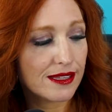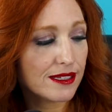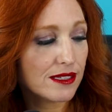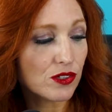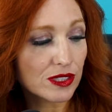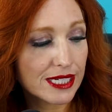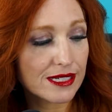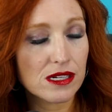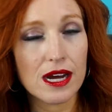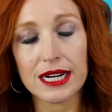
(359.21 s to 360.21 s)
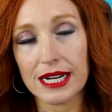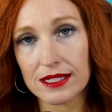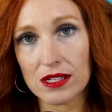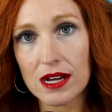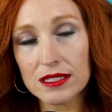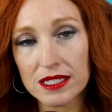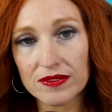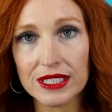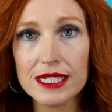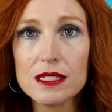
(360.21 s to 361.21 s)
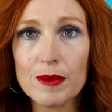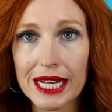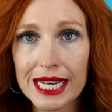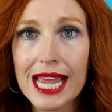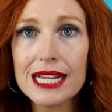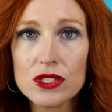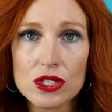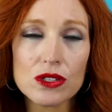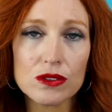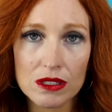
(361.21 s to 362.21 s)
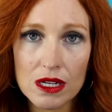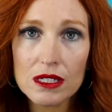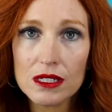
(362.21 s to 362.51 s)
and this certainly is not an exhaustive list, but it gets you